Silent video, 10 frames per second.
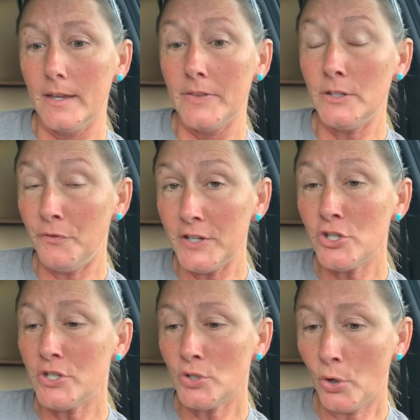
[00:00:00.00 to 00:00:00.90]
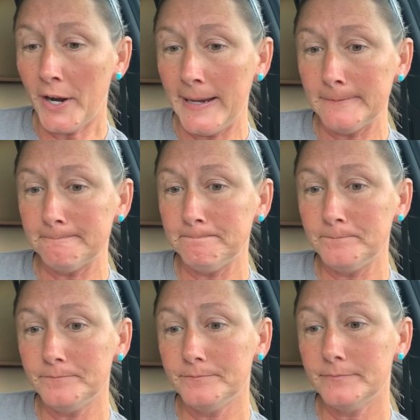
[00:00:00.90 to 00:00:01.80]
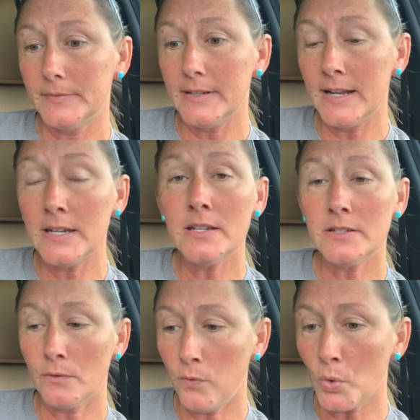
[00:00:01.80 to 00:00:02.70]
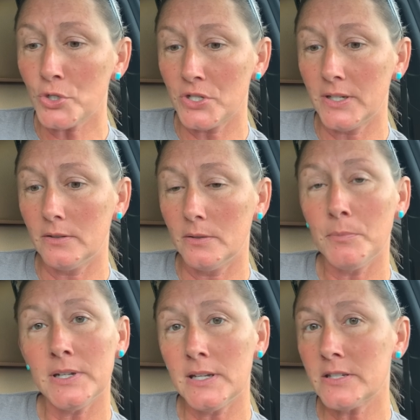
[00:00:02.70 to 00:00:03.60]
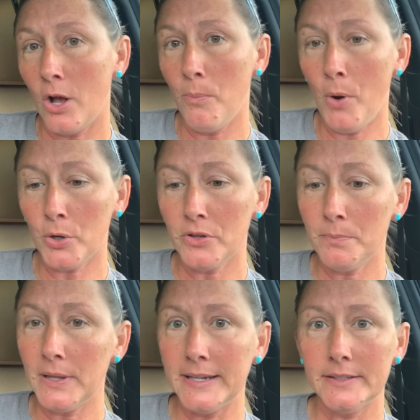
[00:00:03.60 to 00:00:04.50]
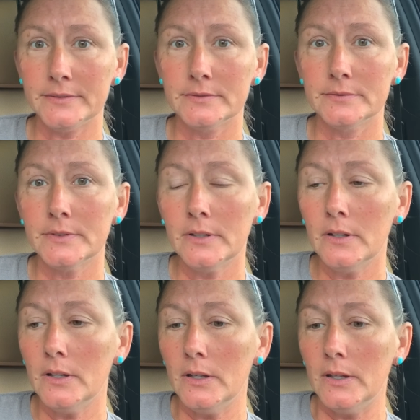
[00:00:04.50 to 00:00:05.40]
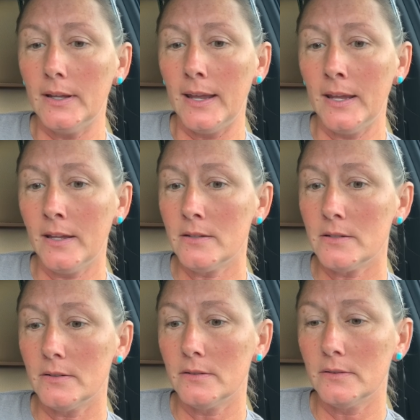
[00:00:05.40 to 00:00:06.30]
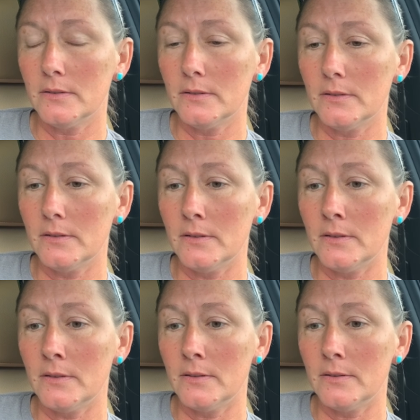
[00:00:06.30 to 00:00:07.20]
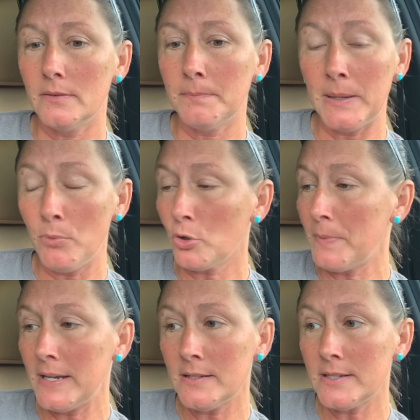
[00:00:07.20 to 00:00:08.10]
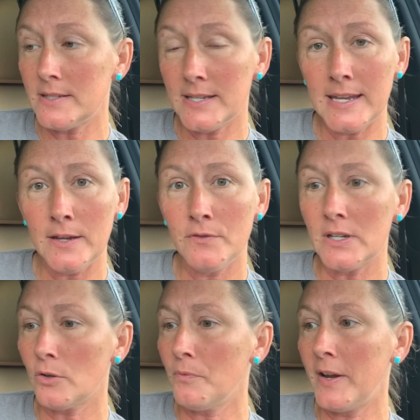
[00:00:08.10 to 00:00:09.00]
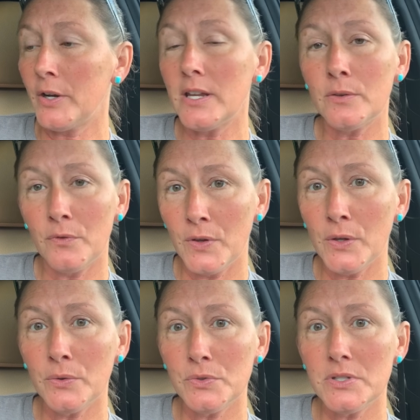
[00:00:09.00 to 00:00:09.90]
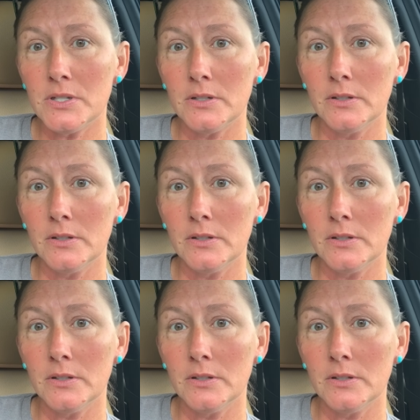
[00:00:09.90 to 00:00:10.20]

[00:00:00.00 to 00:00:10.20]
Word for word: The division is great and it is unfortunate, but it is all part of the plan. And people are being deceived and are very confused.